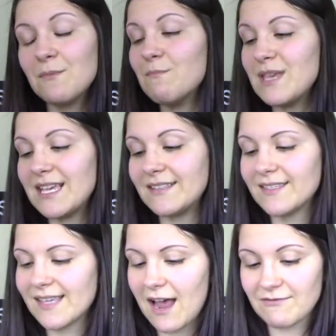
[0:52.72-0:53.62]

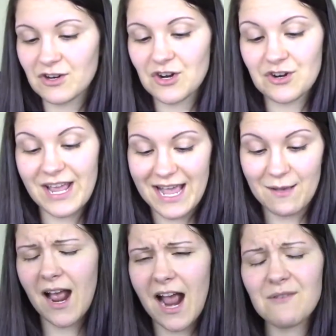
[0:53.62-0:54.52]
means after her
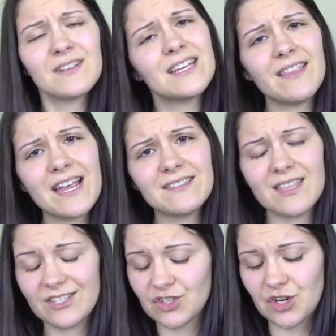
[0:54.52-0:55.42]
name. I really like
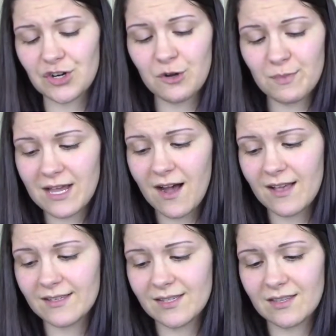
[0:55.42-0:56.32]
this journal
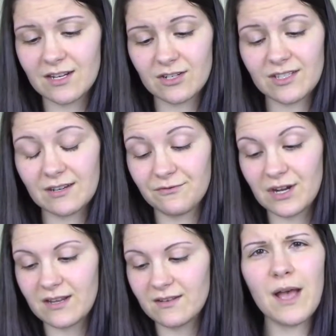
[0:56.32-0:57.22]
because there's
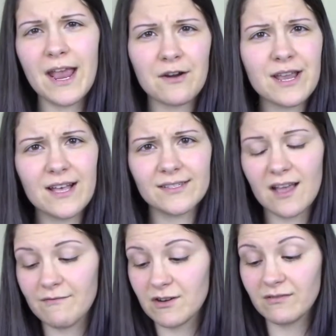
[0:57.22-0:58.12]
different areas
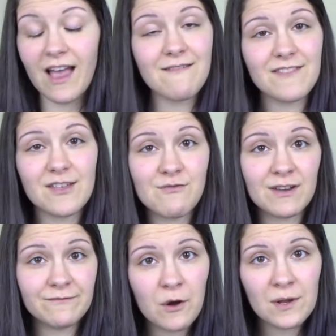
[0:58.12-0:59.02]
of your life that you
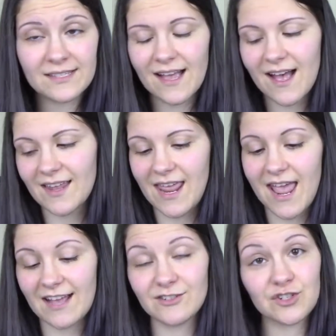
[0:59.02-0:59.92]
can focus on
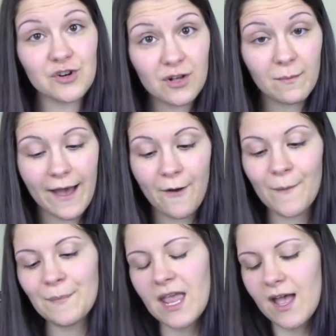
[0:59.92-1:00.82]
and journal about,